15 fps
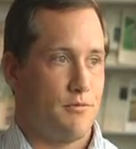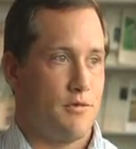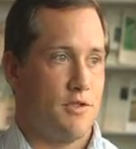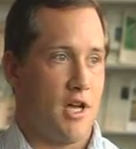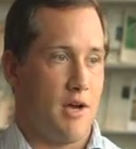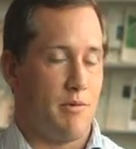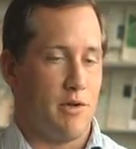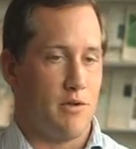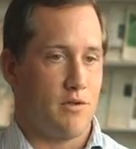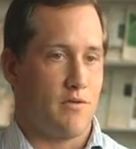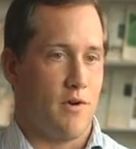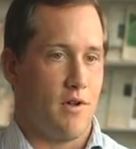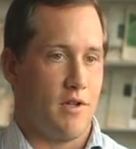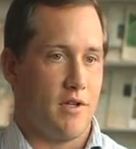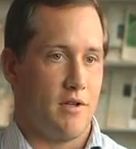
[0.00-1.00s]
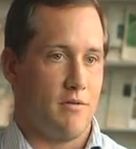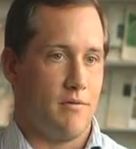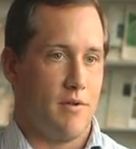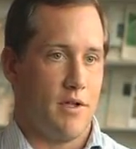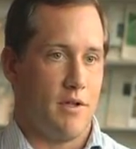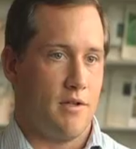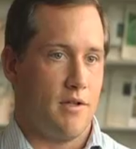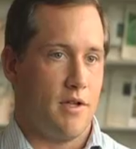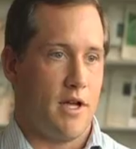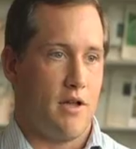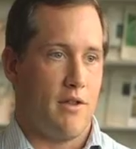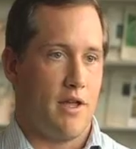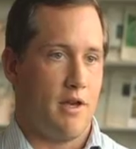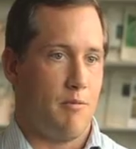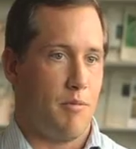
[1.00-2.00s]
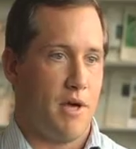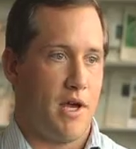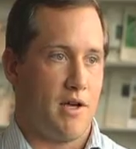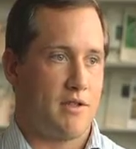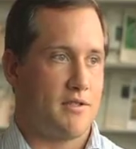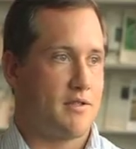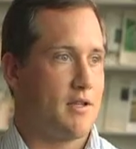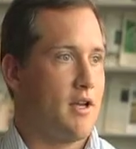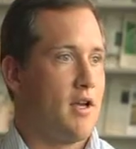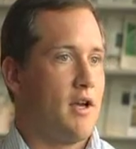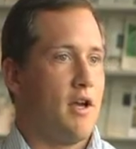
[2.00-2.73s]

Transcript: dominoes falling and how that impacts